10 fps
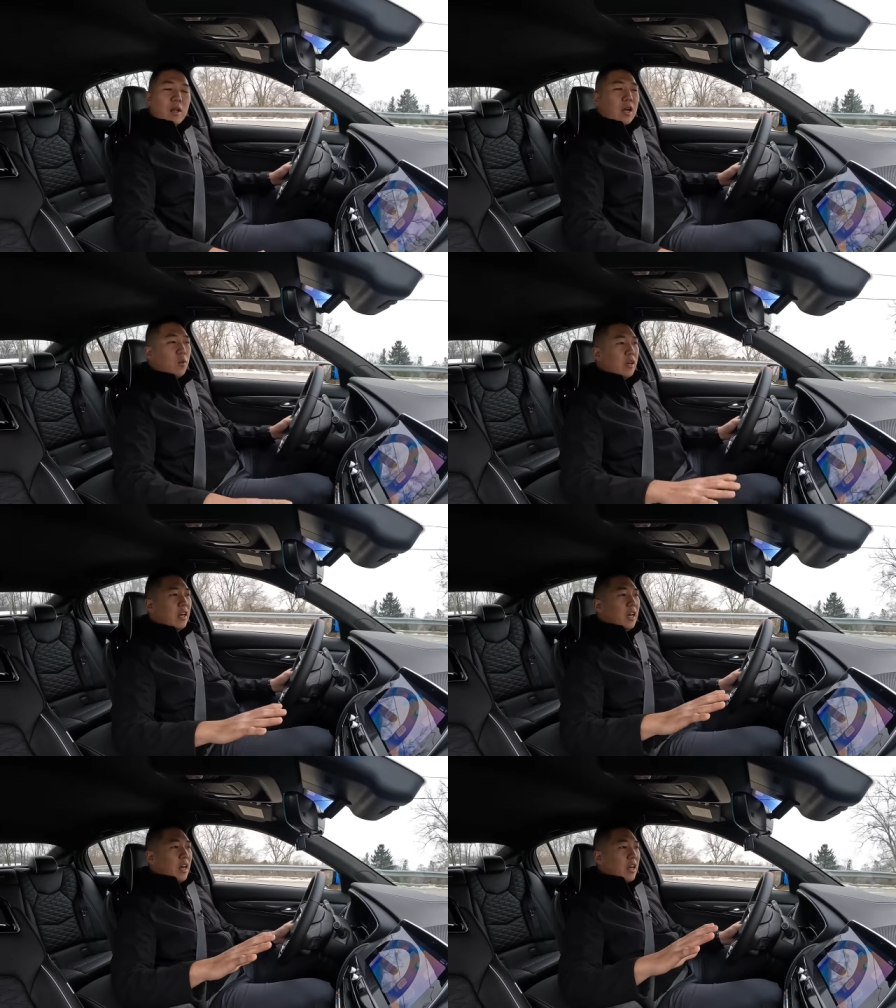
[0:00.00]

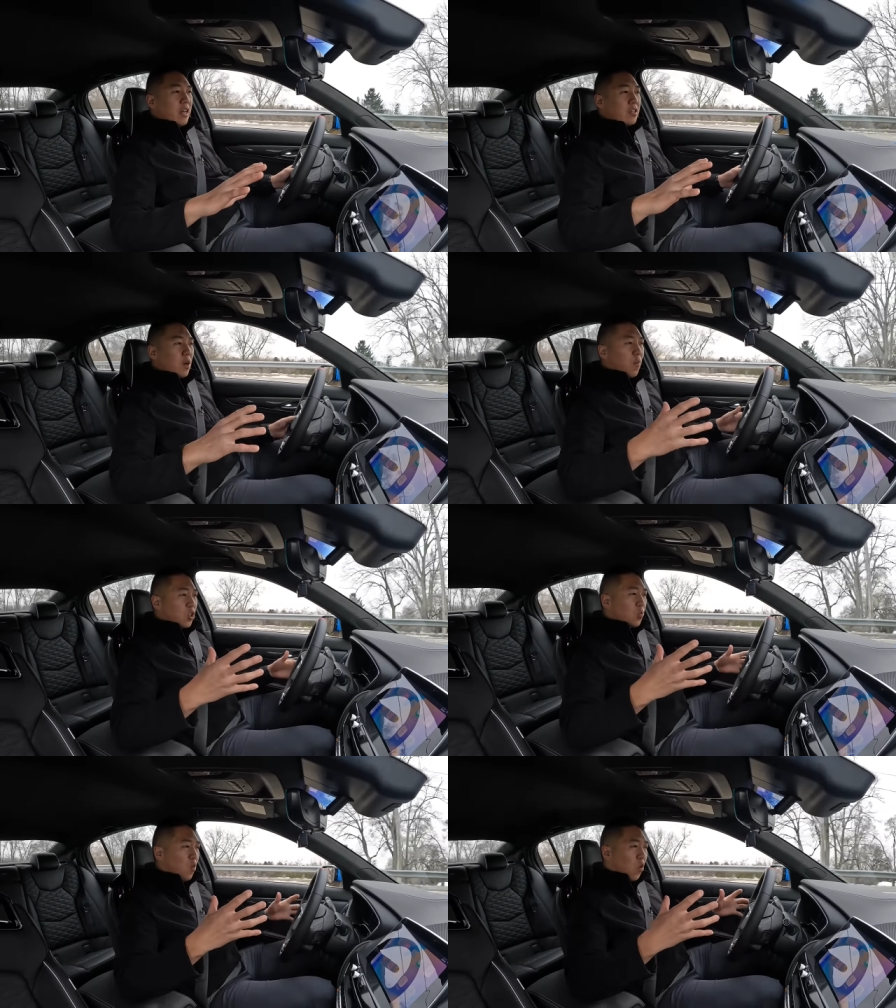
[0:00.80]
Blackwing is a
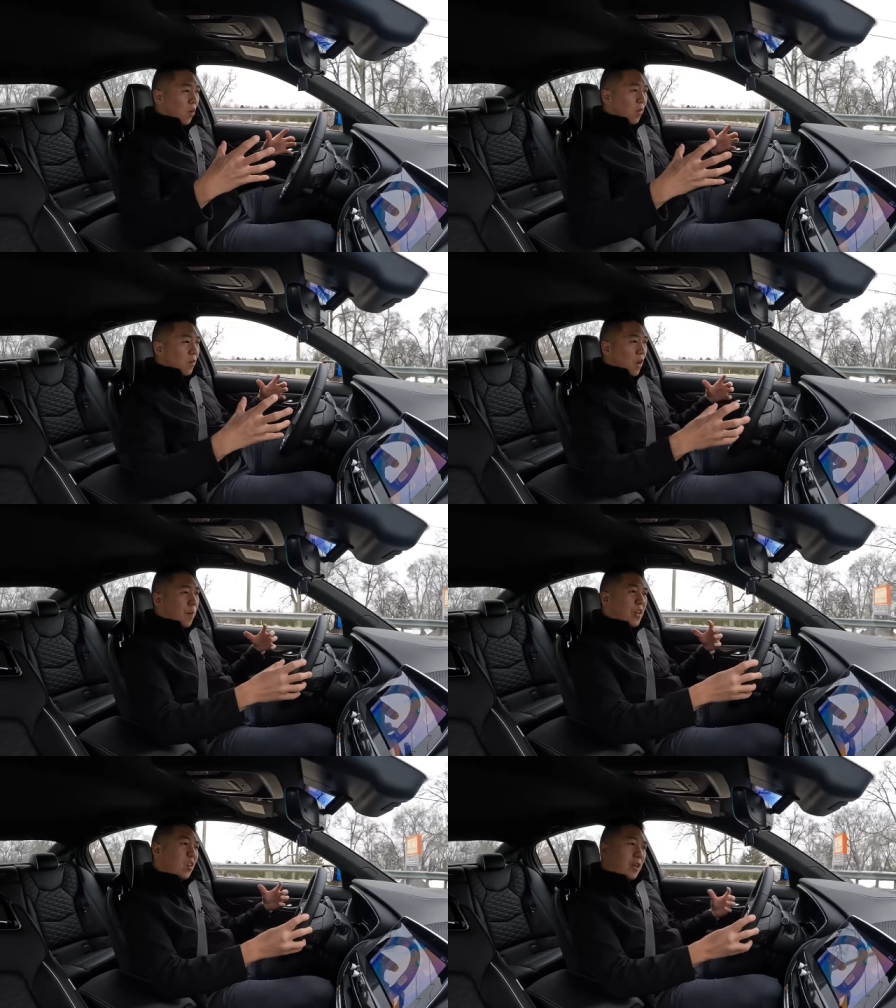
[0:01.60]
much more
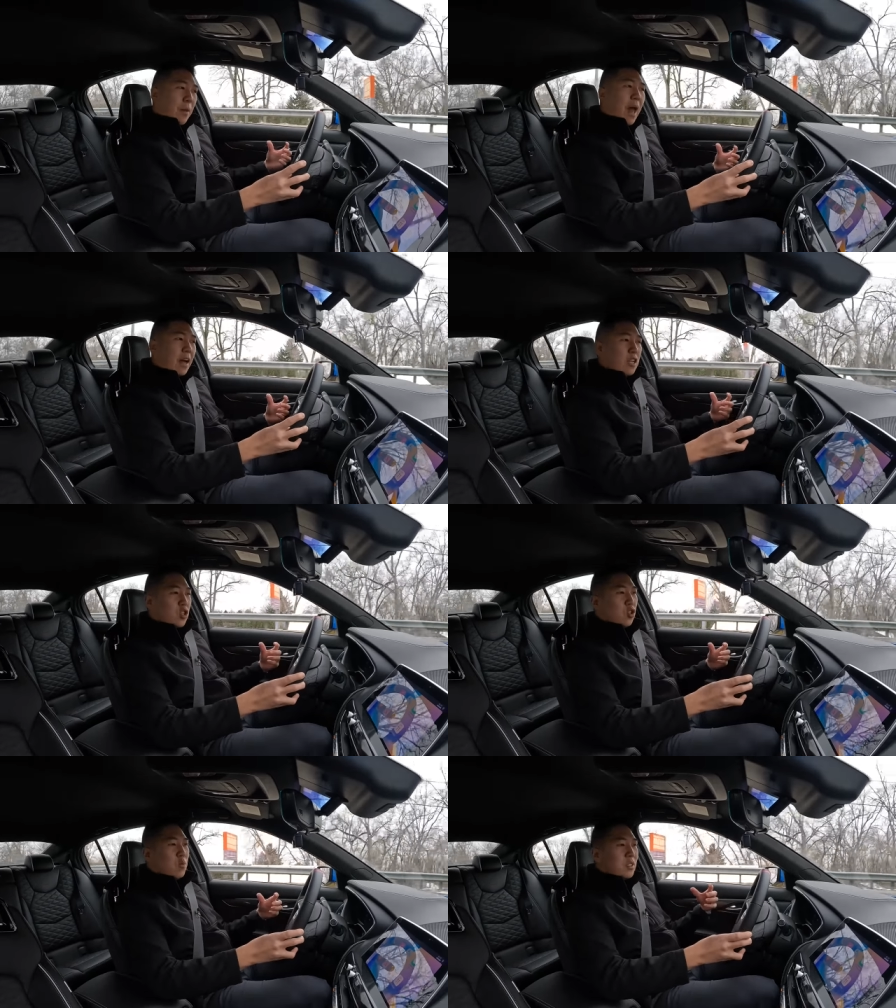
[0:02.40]
appealing package
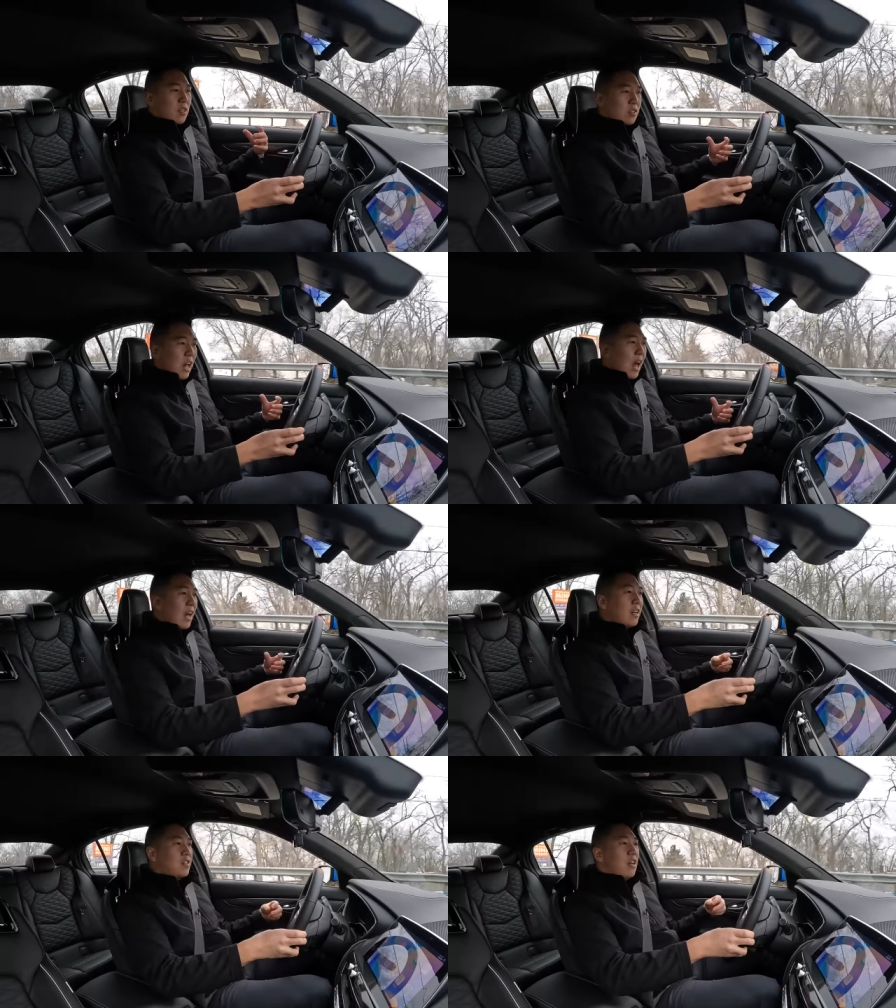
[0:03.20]
in terms of the
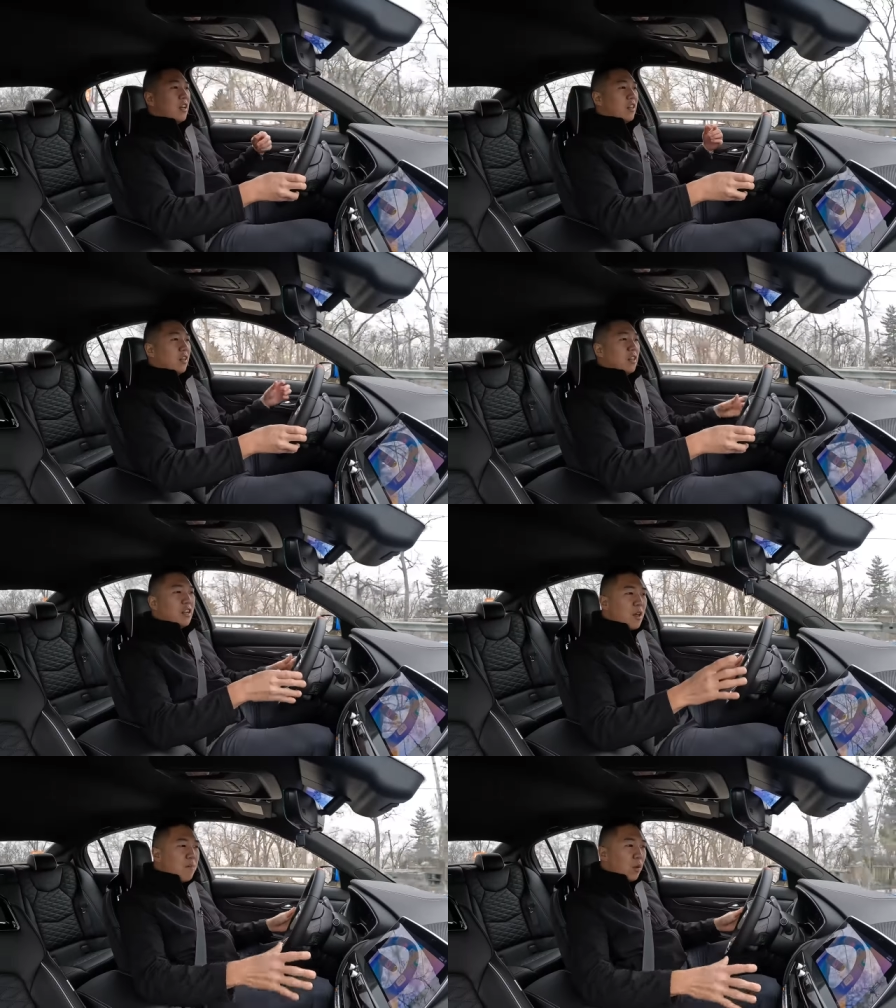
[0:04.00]
size, the, the,
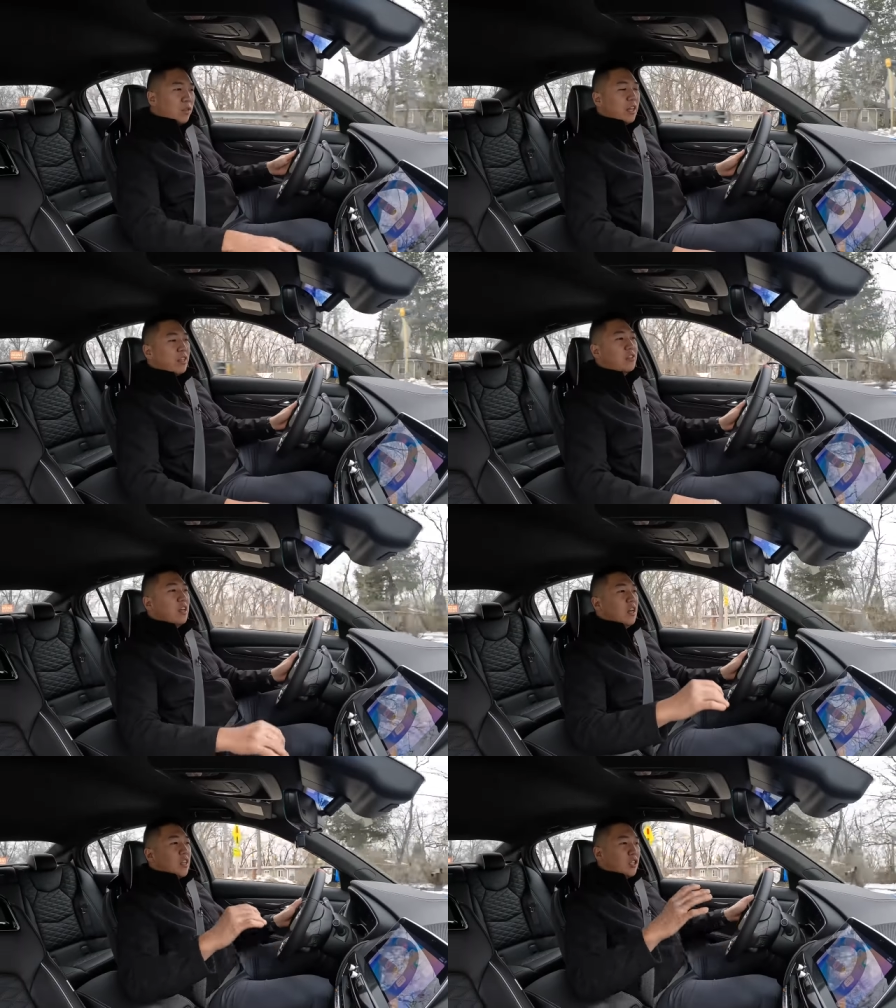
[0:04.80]
nimbleness,
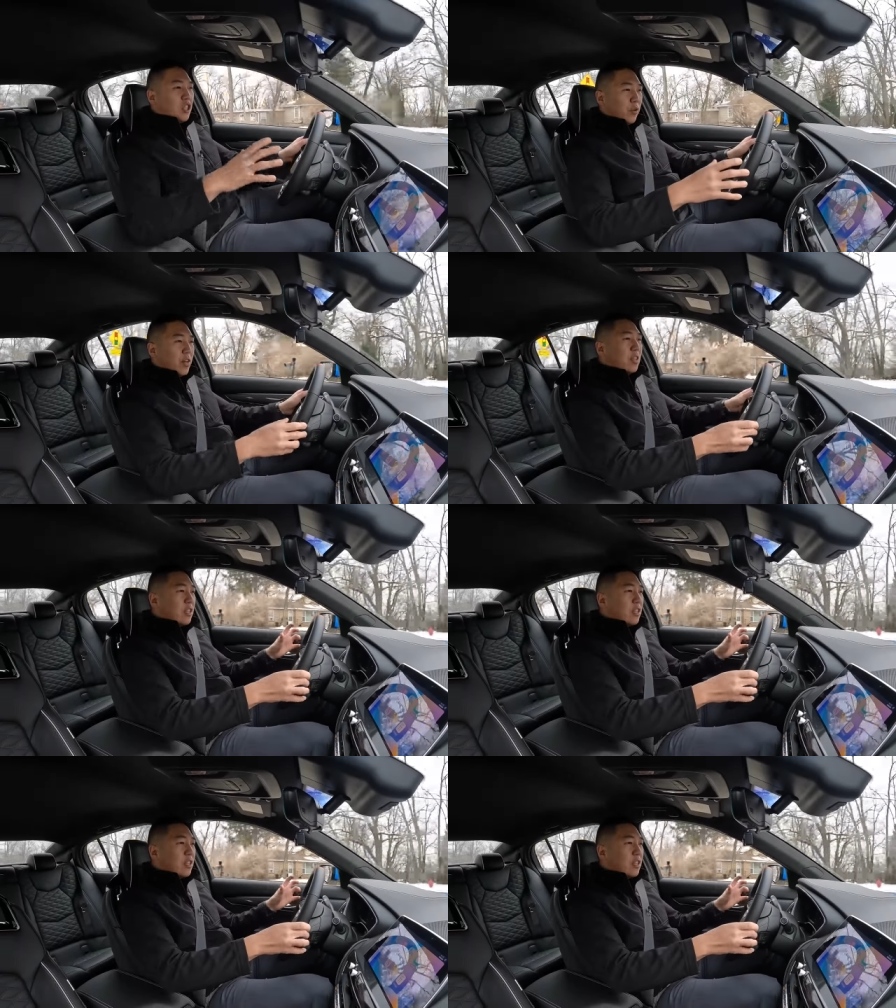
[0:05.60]
the steering.